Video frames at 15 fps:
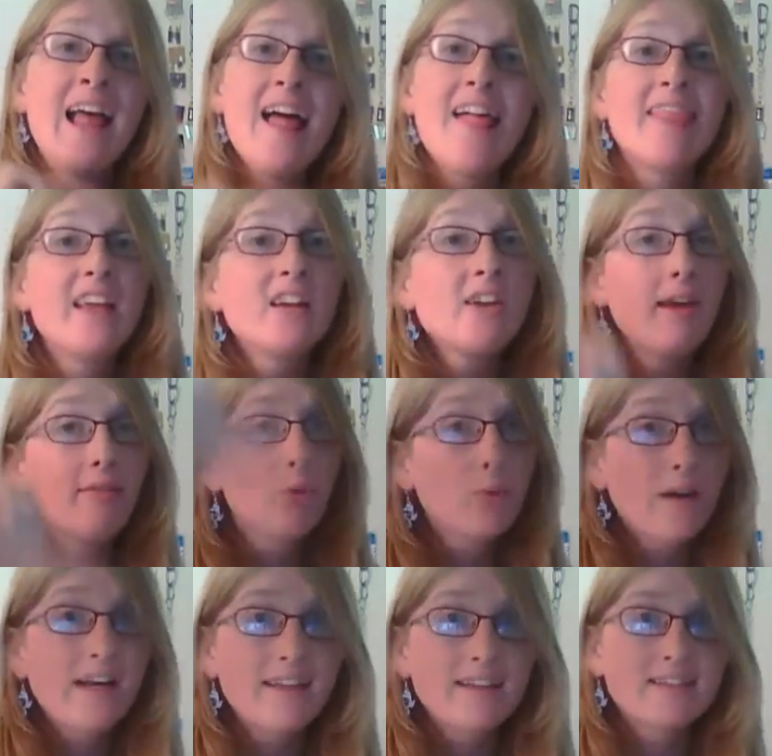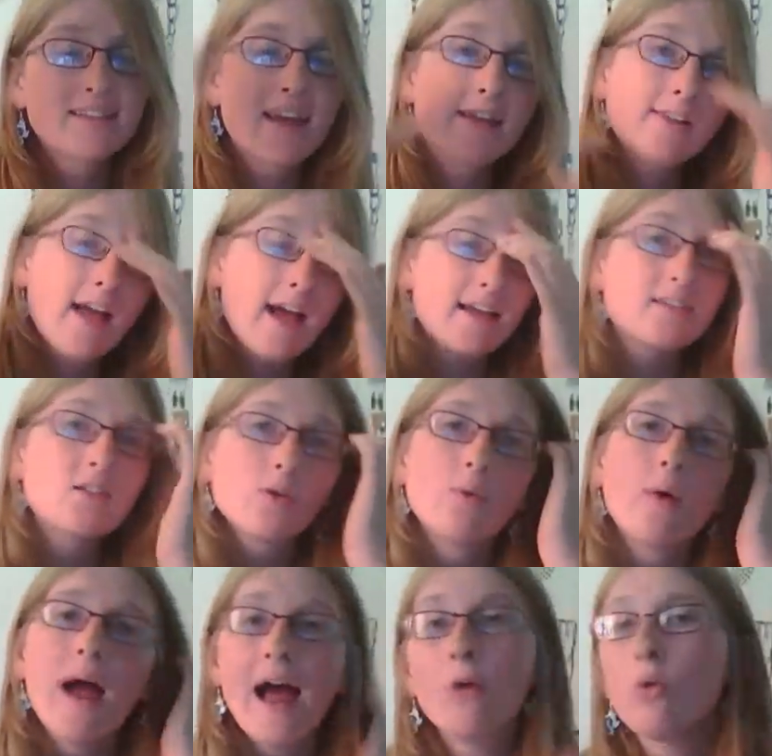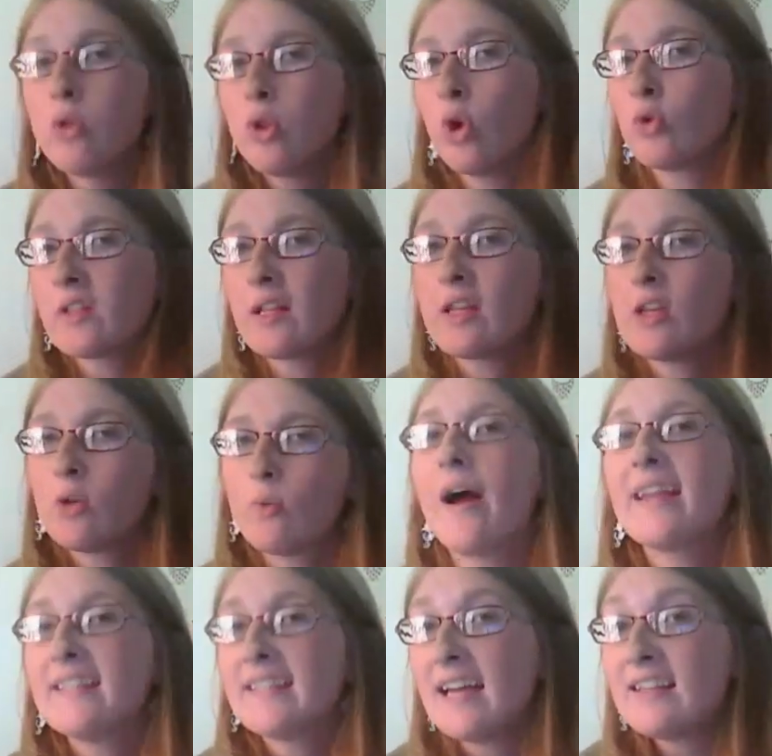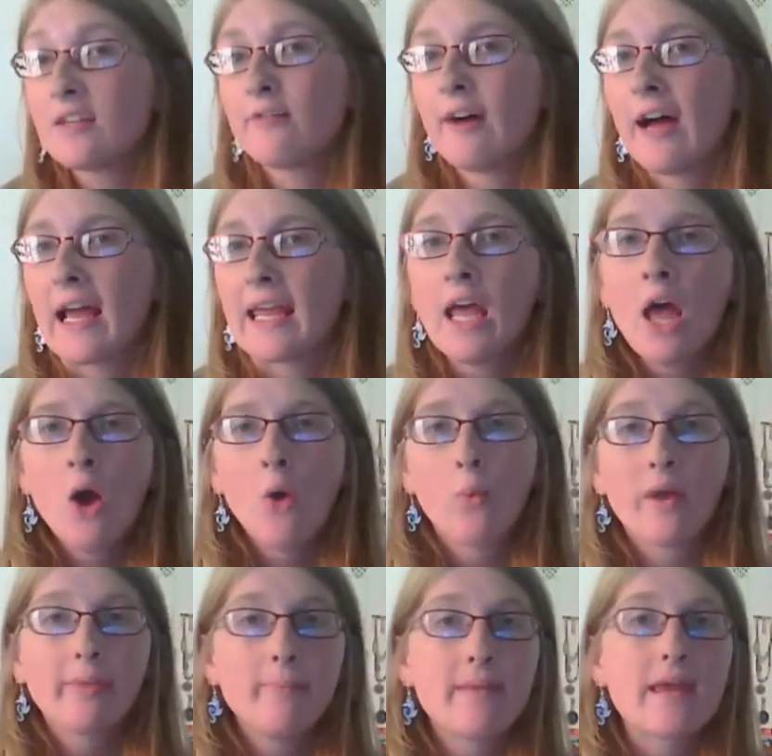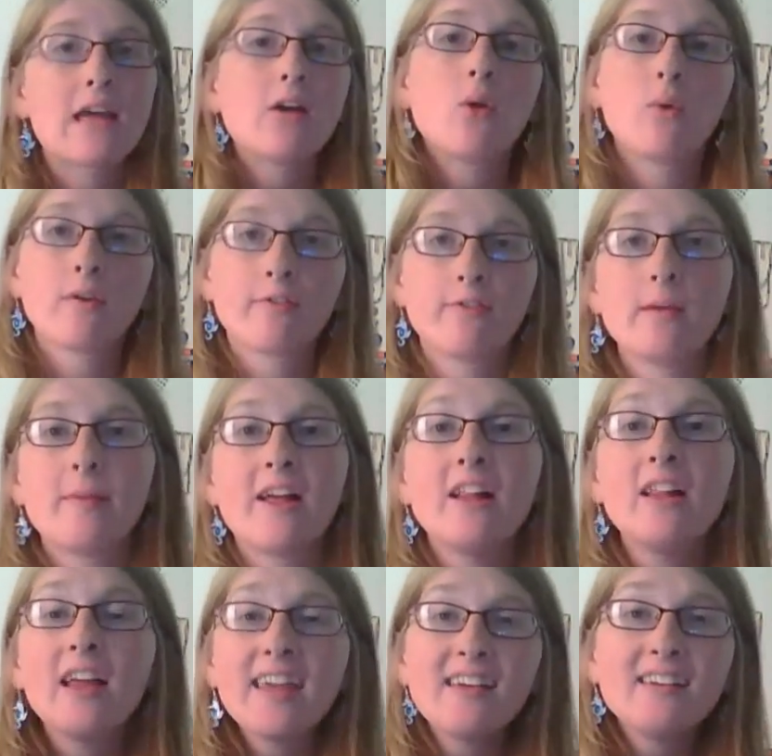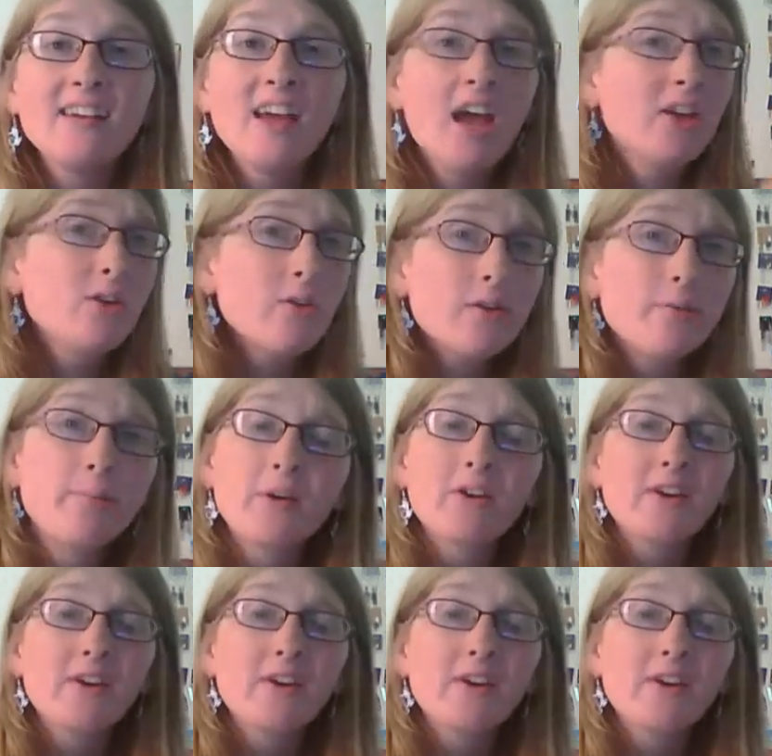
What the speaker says: and then you have a rating scale as to how closely you identify with male or female, and you could